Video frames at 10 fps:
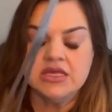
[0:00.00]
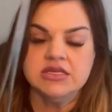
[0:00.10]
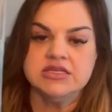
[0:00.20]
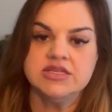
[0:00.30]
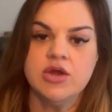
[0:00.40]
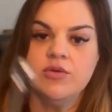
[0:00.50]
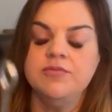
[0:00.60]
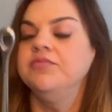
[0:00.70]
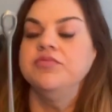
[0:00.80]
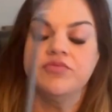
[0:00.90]
So
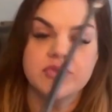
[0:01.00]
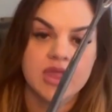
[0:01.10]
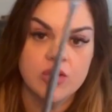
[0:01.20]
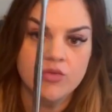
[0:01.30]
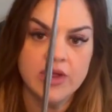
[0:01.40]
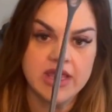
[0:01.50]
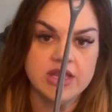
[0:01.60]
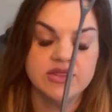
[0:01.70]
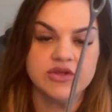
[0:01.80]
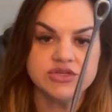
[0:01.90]

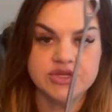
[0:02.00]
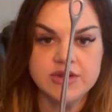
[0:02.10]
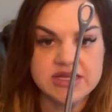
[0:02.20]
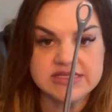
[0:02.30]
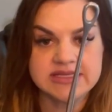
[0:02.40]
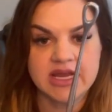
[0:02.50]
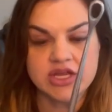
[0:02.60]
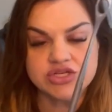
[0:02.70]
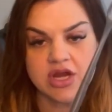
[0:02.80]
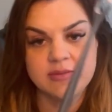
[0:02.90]
when they're doing a
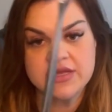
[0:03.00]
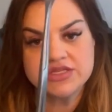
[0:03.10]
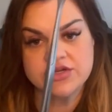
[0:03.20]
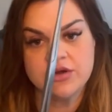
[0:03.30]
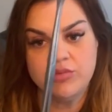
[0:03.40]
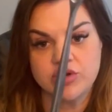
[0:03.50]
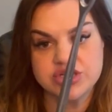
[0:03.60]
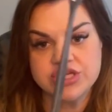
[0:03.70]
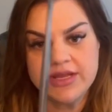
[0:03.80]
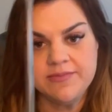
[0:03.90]
second trimester
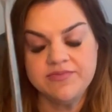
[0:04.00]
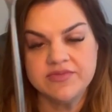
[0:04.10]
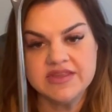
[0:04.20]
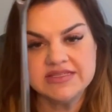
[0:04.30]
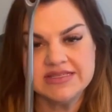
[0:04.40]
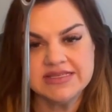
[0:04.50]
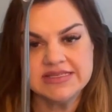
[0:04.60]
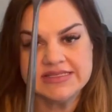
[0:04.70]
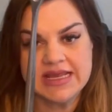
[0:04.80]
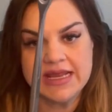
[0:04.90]
abortion, this is
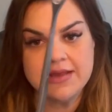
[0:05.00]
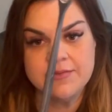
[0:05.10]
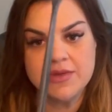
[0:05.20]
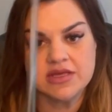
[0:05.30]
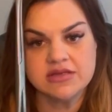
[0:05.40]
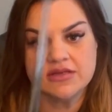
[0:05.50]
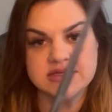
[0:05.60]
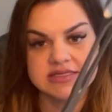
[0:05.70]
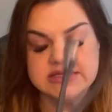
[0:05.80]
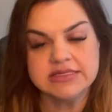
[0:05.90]

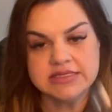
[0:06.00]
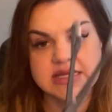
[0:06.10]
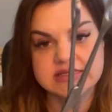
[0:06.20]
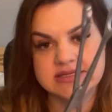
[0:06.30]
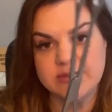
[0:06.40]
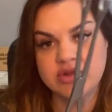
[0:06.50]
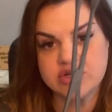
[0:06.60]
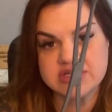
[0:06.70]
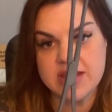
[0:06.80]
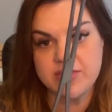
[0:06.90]
a
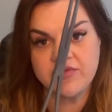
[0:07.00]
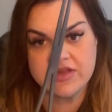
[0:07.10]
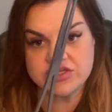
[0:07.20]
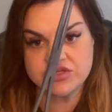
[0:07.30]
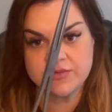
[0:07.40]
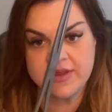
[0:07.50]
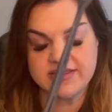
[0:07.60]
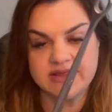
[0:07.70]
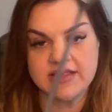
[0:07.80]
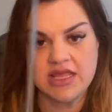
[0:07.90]
similar type of
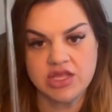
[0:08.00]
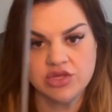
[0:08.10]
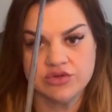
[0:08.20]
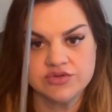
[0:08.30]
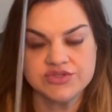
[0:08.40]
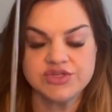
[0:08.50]
instrument that they use.